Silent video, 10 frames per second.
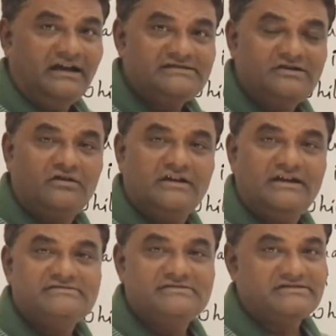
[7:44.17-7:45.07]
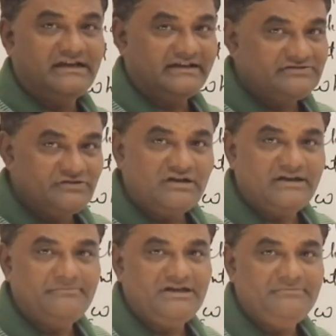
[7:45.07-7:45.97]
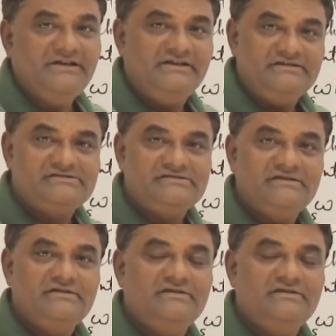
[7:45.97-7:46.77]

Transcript: As long as the stack is not empty means